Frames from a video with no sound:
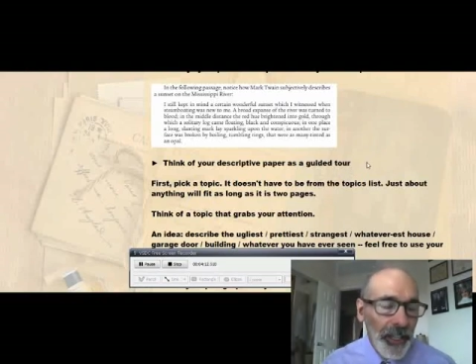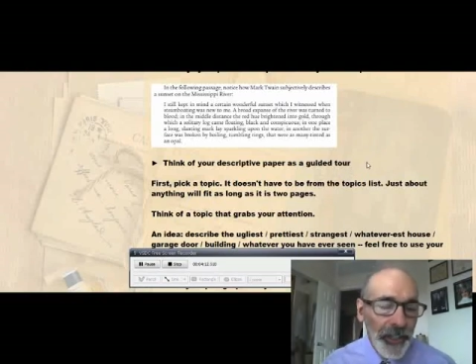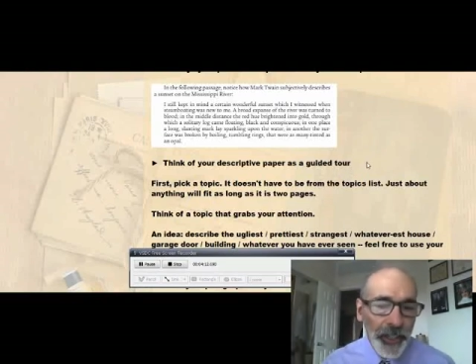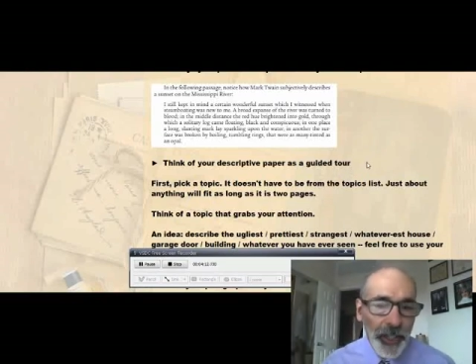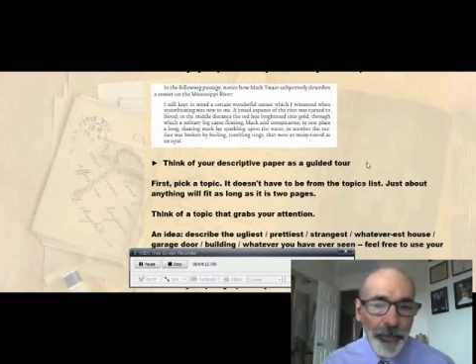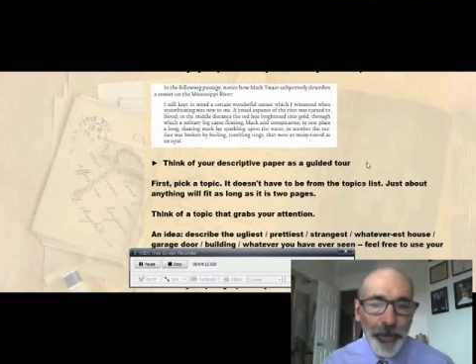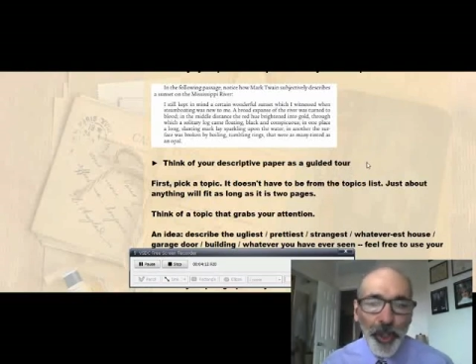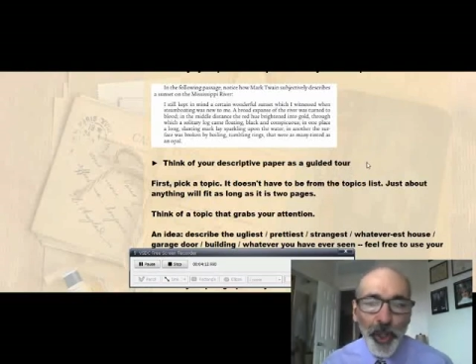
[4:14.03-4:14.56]

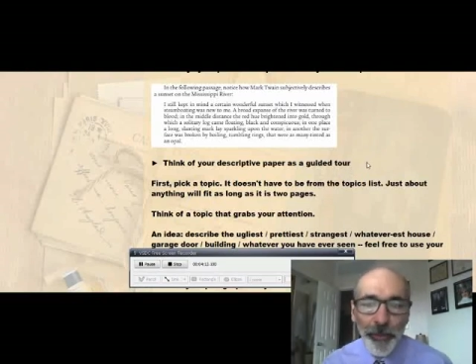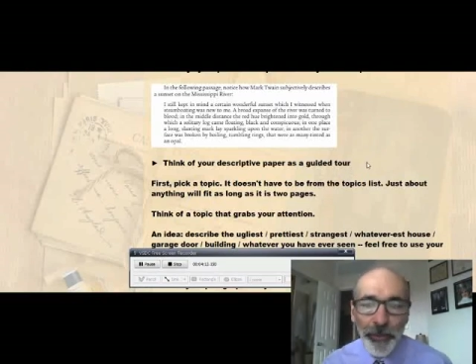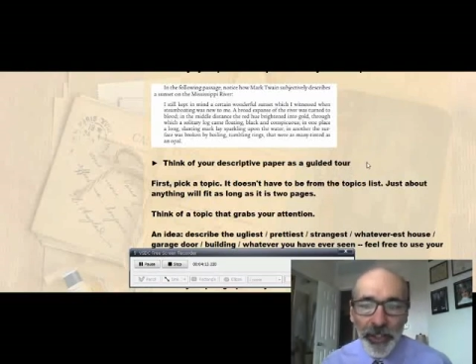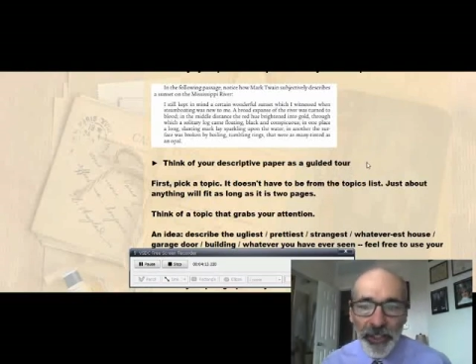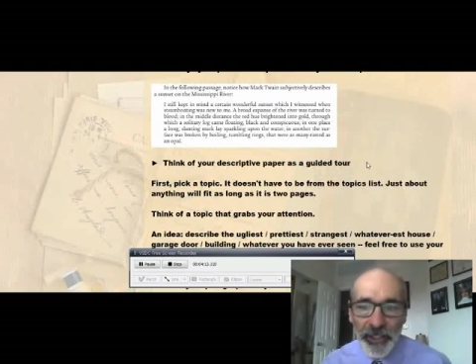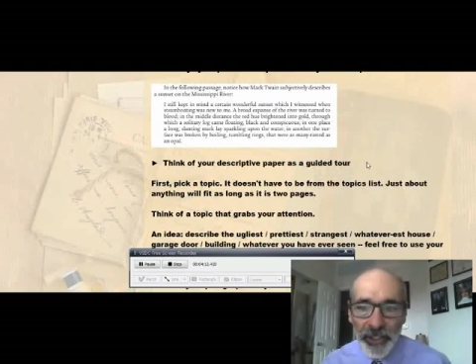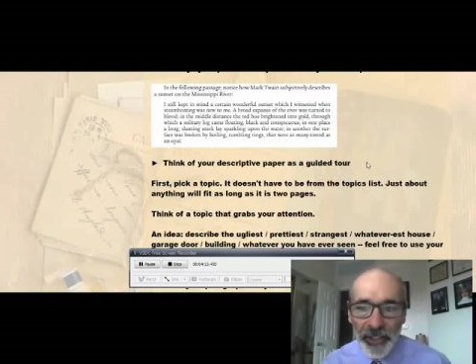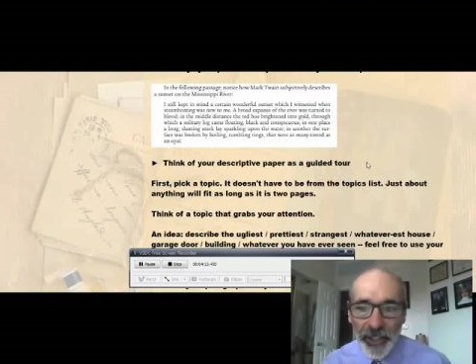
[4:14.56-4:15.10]
some
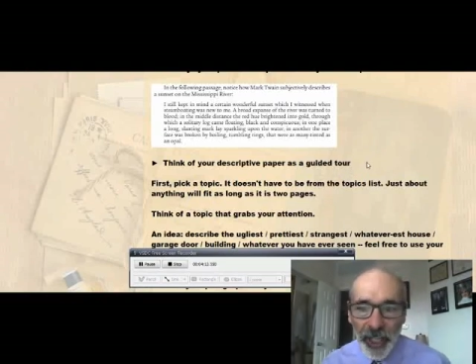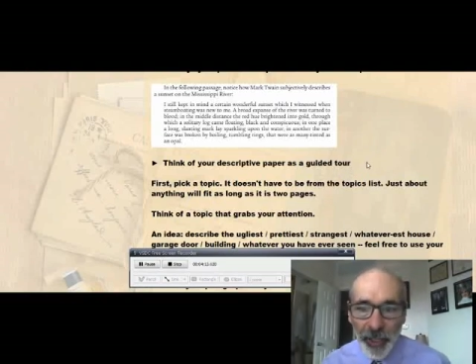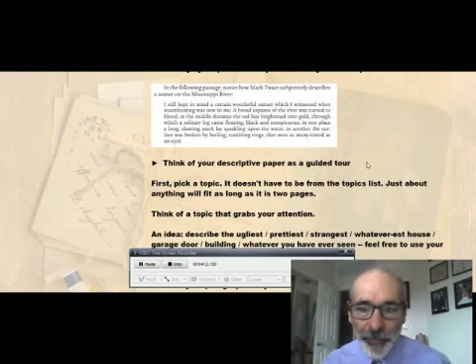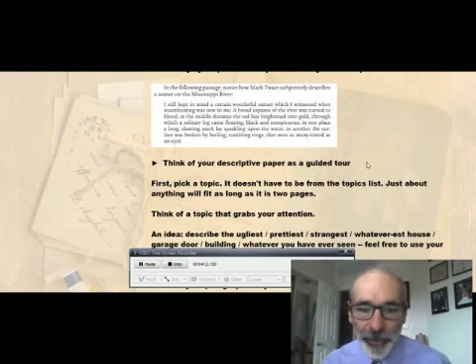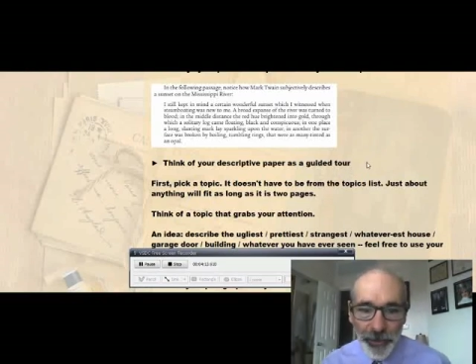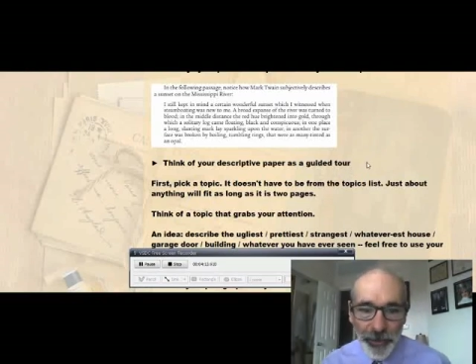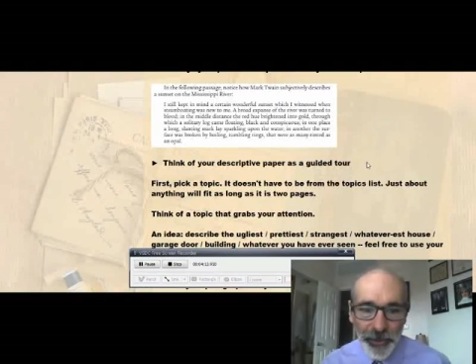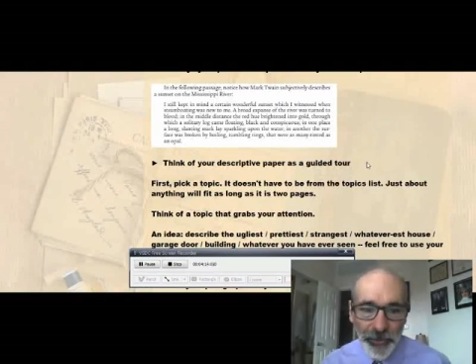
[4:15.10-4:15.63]
humorous
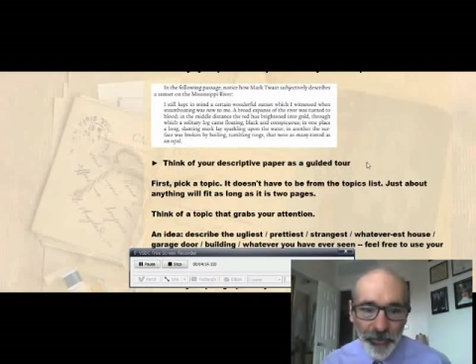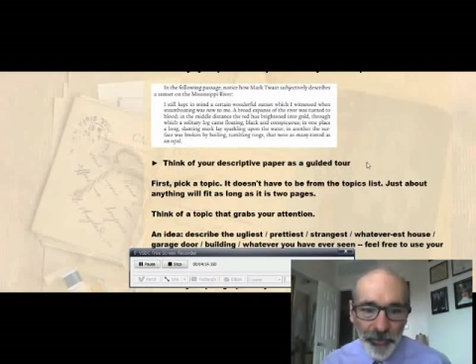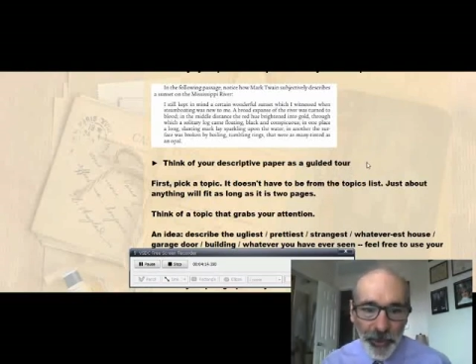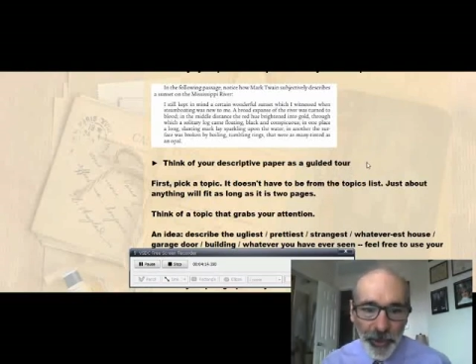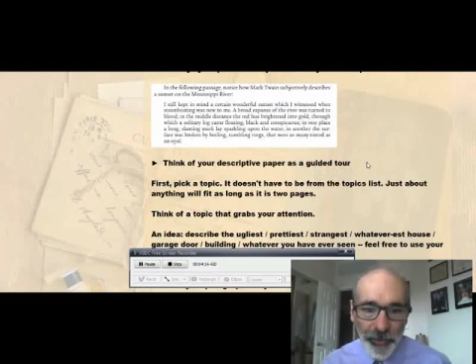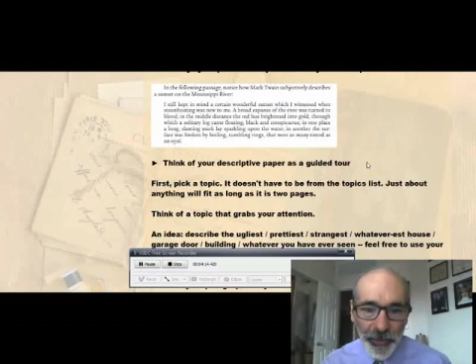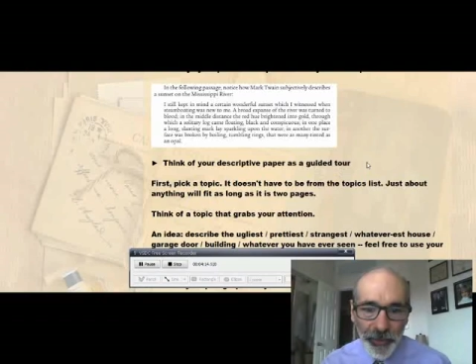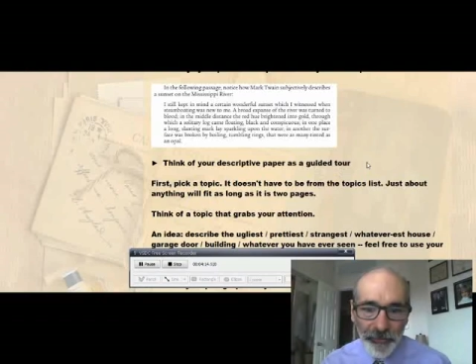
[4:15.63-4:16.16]
examples
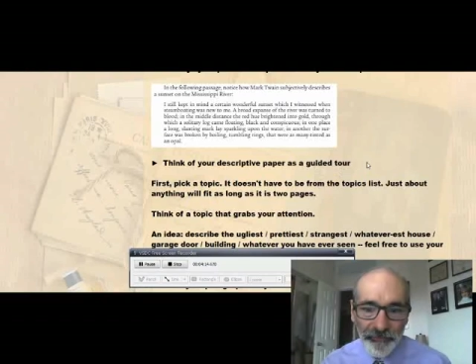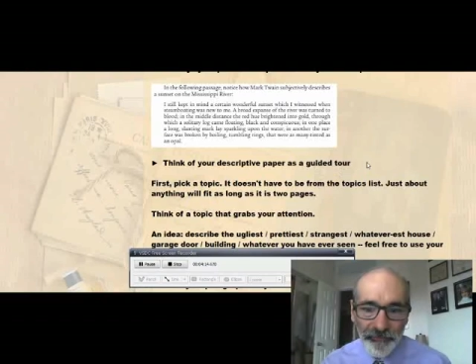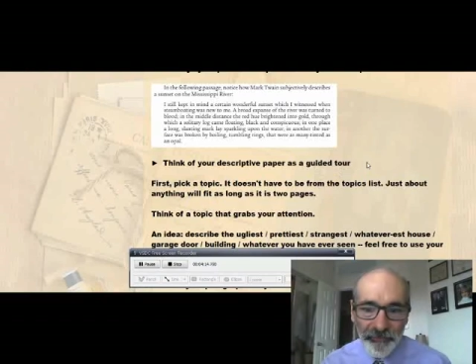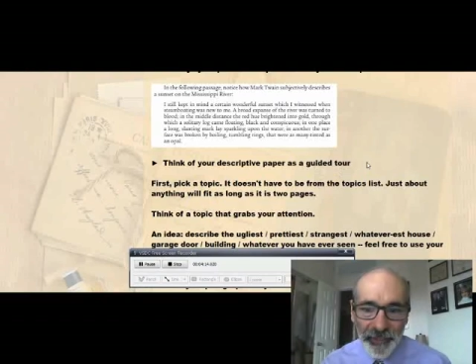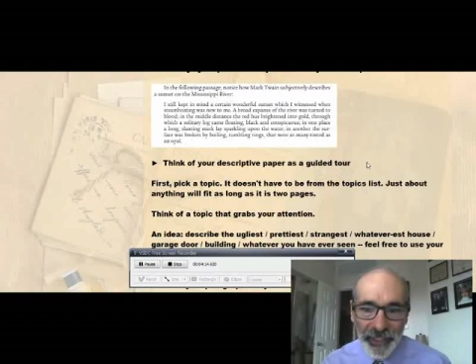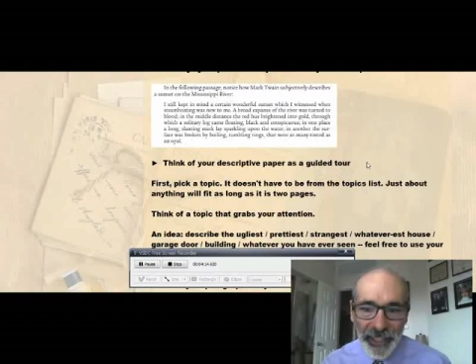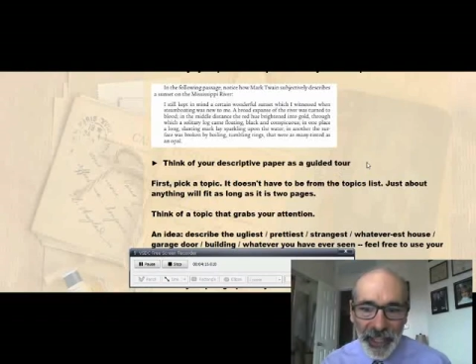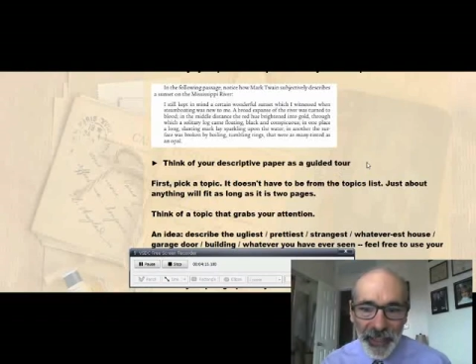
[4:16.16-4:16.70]
of some
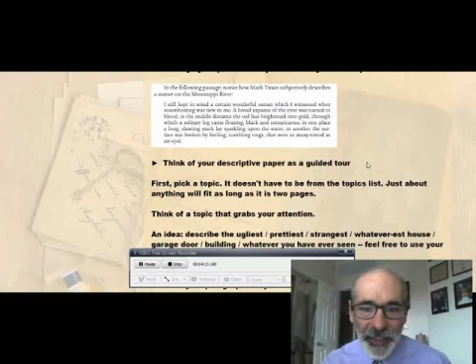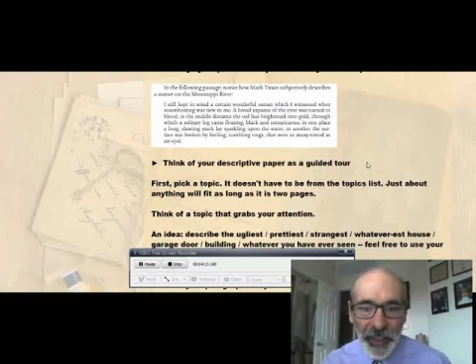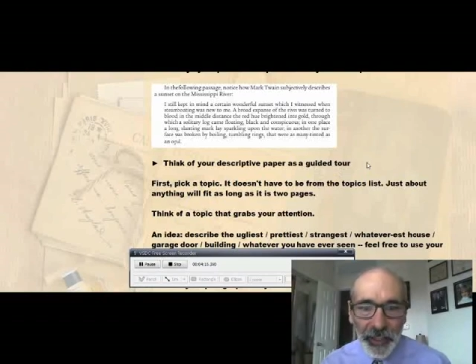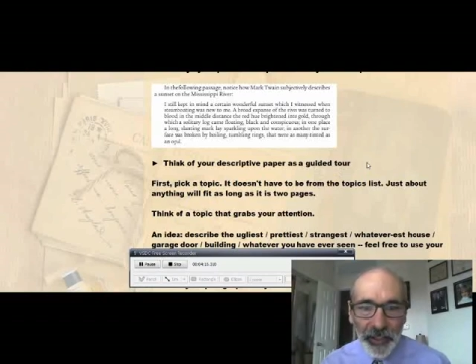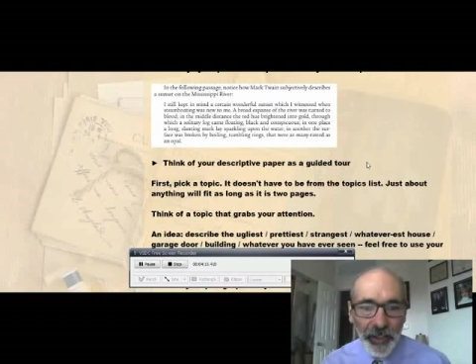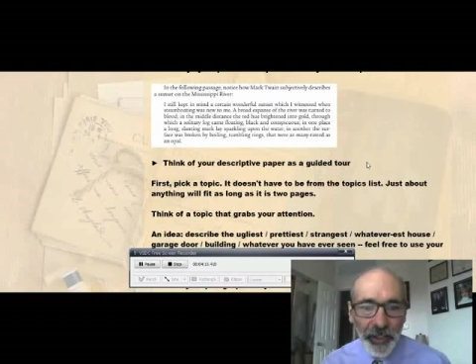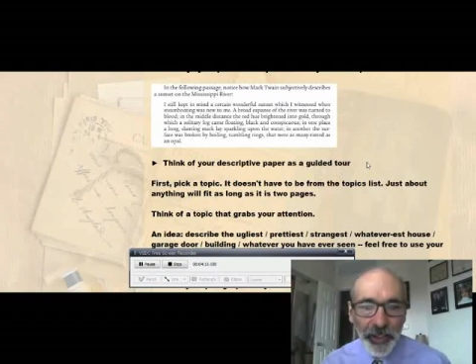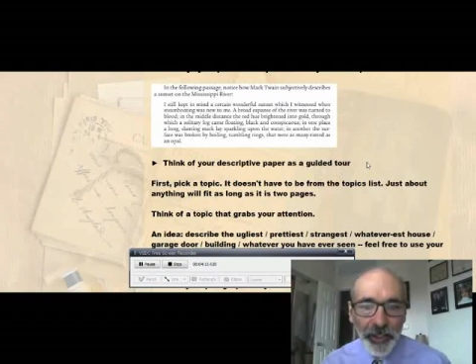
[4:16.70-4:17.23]

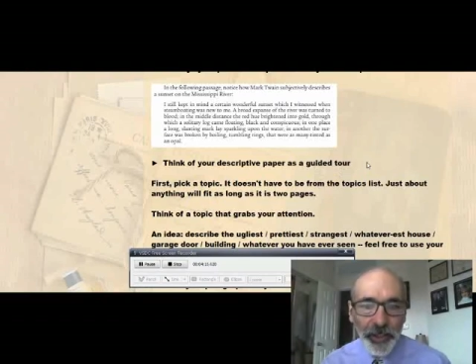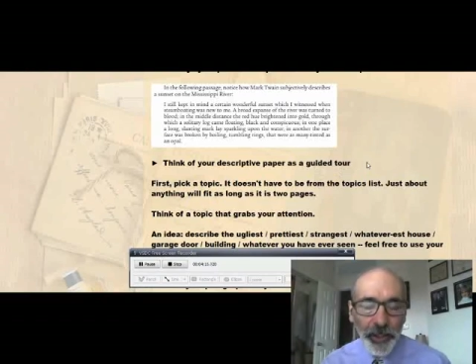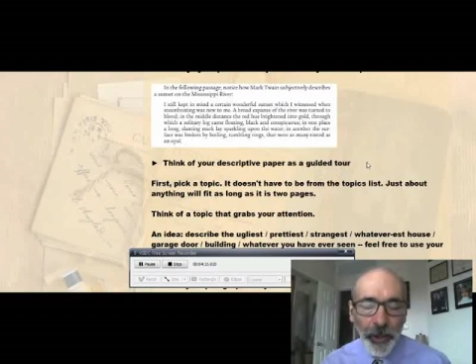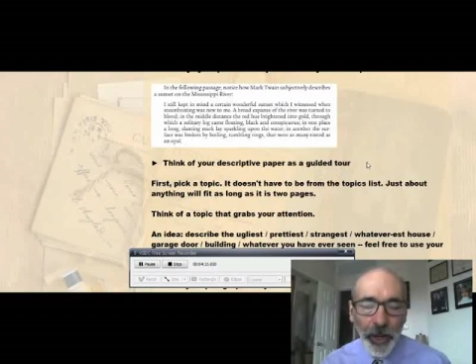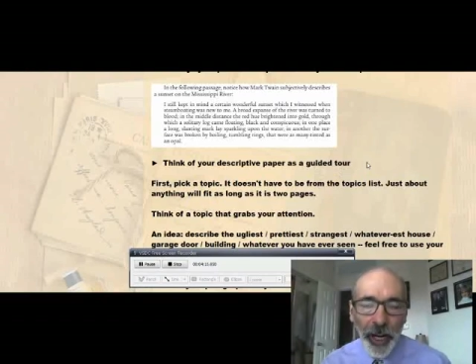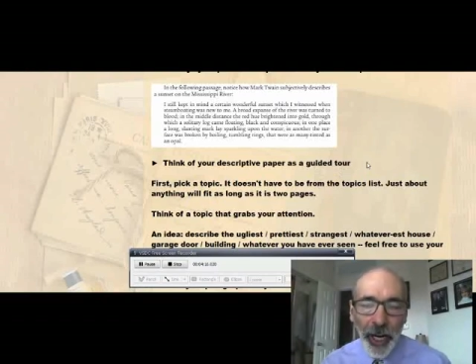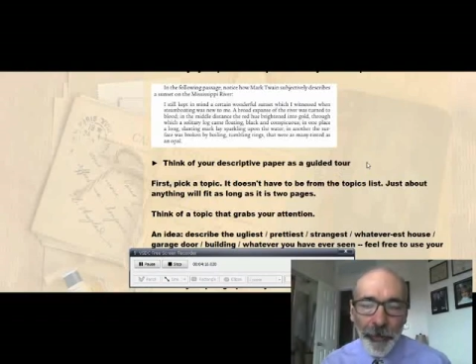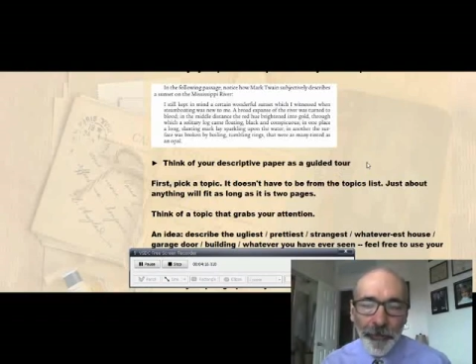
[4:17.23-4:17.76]
things to
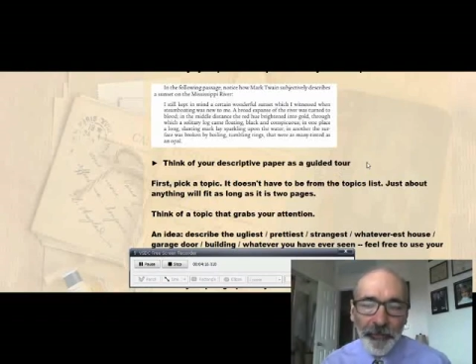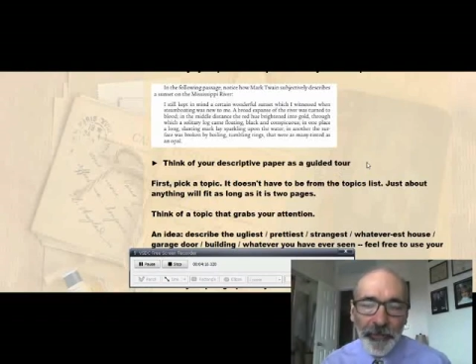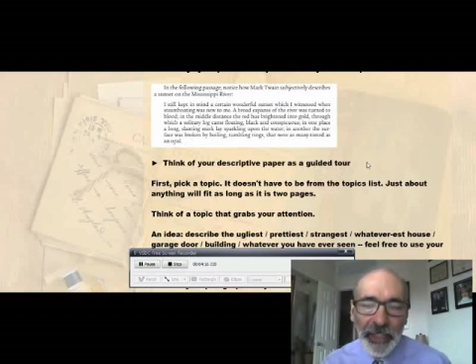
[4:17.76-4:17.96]
describe.